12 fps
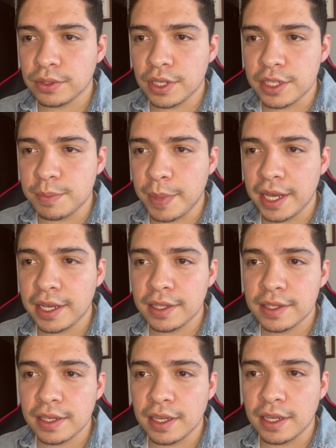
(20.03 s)
It's
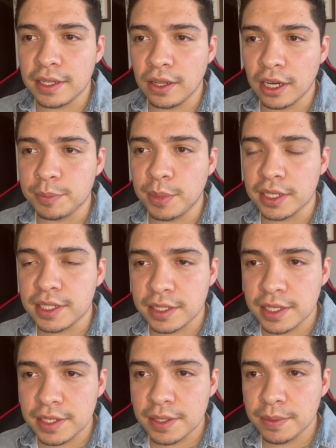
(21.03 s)
vacant and lockbox
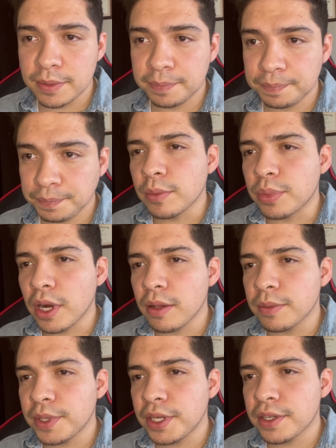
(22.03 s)
accessible. The
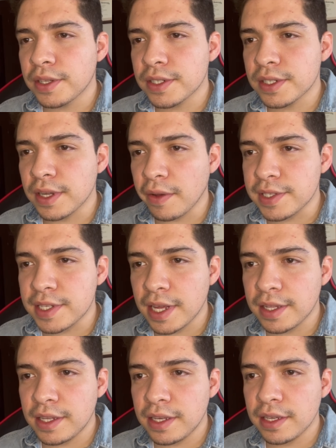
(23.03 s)
problem here, there's an
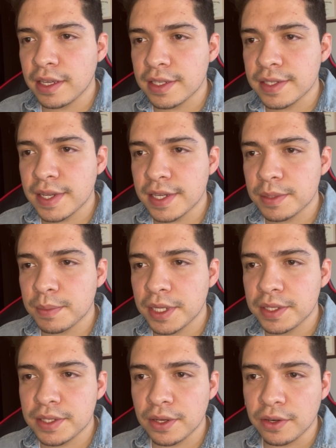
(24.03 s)
outstanding
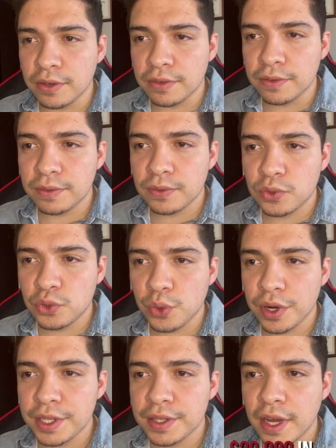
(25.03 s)
assessment of
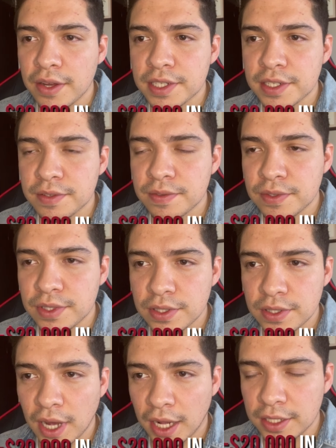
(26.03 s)

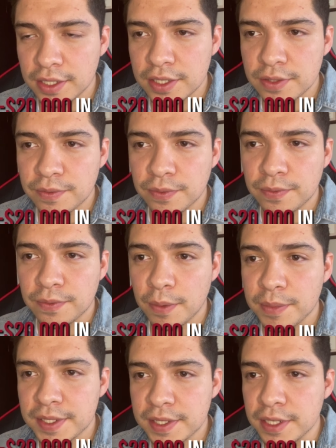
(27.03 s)
$20,000
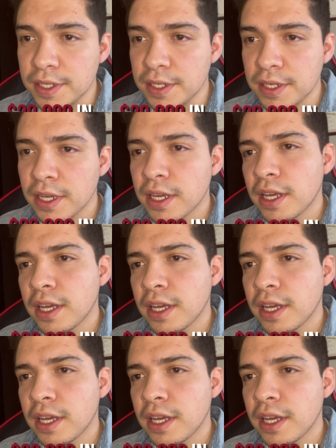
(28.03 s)
from the city,